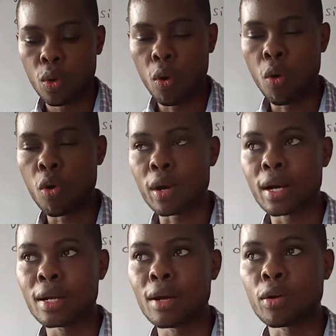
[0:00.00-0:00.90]
Or,
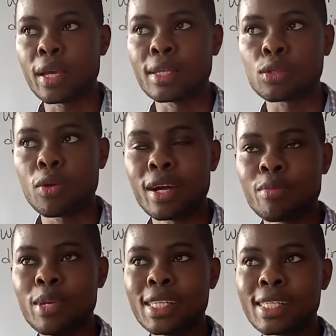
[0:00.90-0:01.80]
no, okay, so
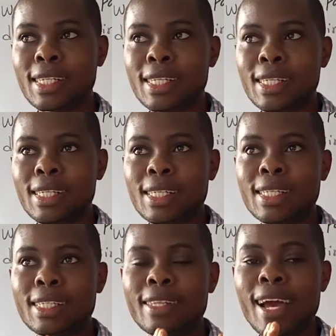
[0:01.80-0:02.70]
that means,
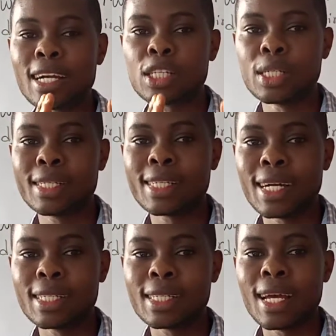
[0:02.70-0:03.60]
did the action
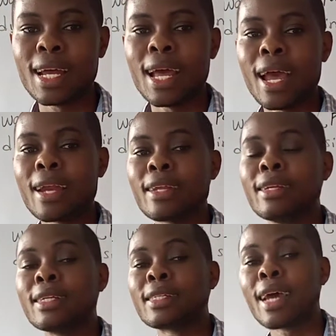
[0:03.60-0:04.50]
start and did
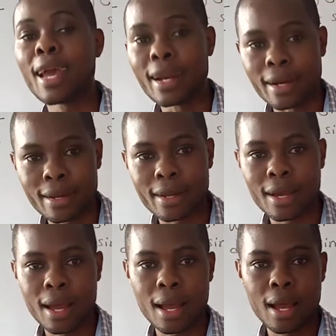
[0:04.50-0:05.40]
it end
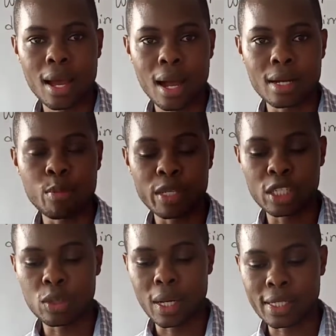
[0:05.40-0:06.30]
at a
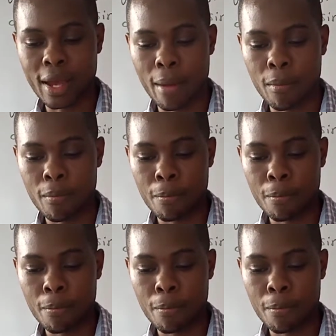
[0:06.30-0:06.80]
particular time?